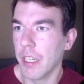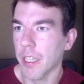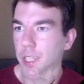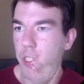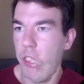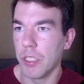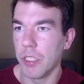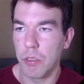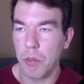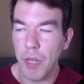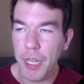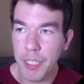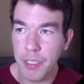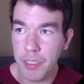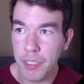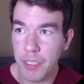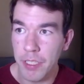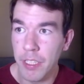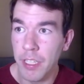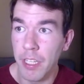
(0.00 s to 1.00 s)
which is
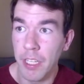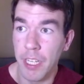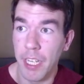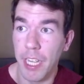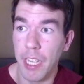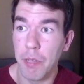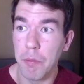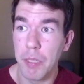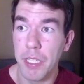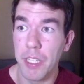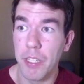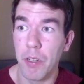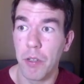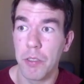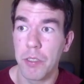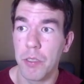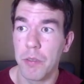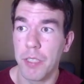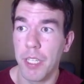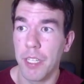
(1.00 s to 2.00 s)
great. And we can
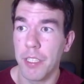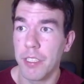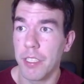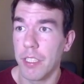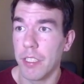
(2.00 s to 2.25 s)
also test